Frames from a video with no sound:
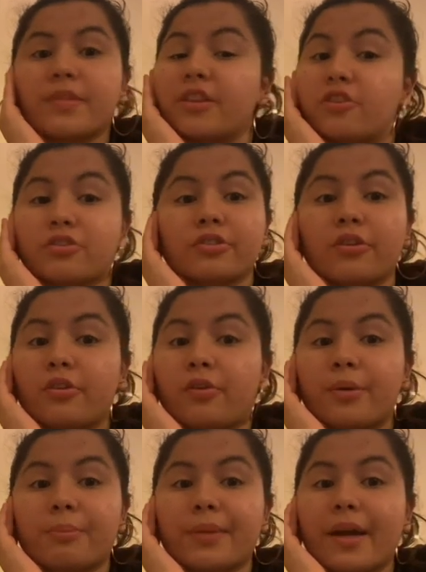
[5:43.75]
there's no
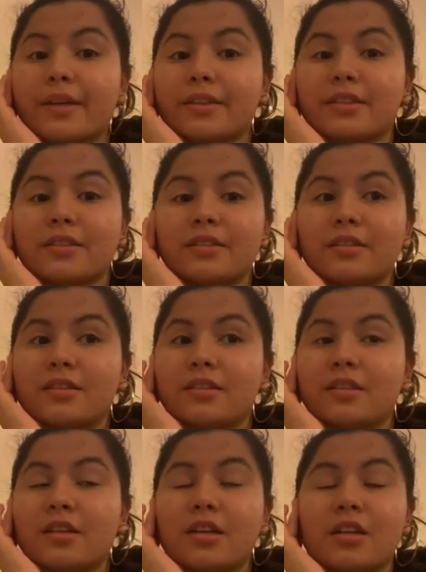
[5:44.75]
going back.
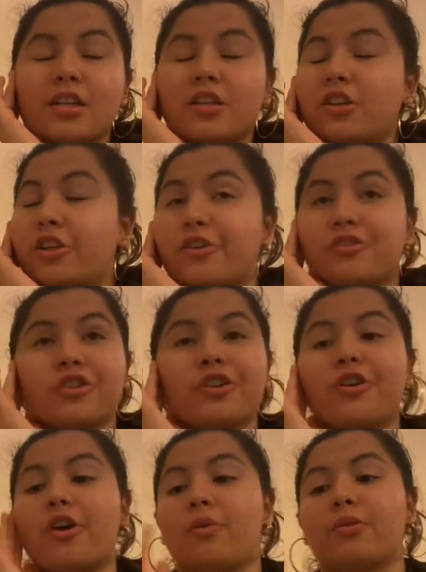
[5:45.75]
There's
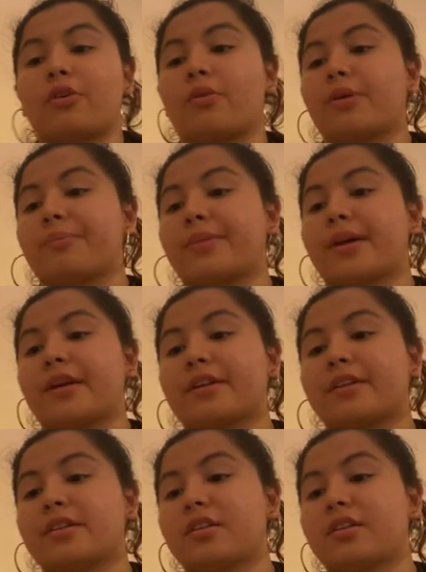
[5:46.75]
no going back.